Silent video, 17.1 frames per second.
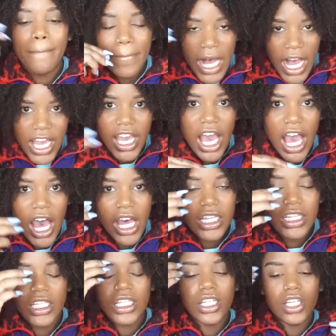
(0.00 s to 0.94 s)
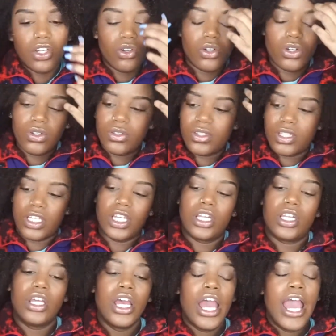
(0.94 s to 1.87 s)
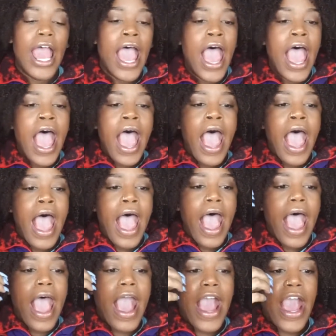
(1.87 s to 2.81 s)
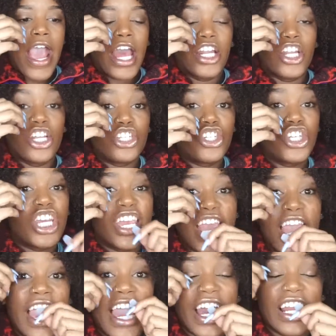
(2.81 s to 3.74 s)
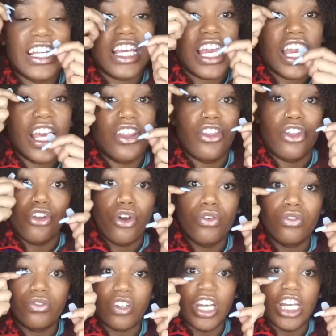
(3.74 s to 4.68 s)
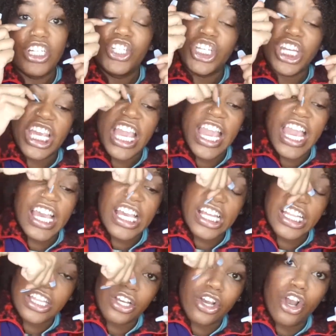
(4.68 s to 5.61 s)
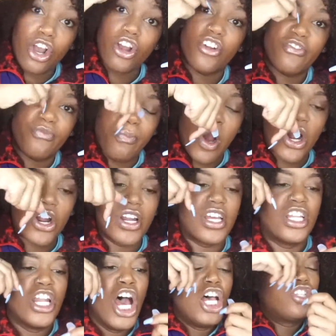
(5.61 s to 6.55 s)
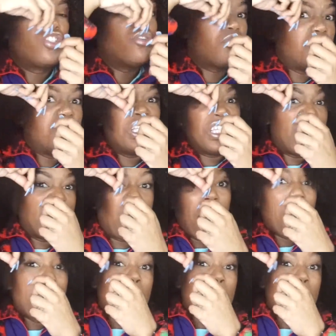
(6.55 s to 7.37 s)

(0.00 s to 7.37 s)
my God. The needle goes in, and she can't get the nose ring in. She can't get the curved part in. So she's like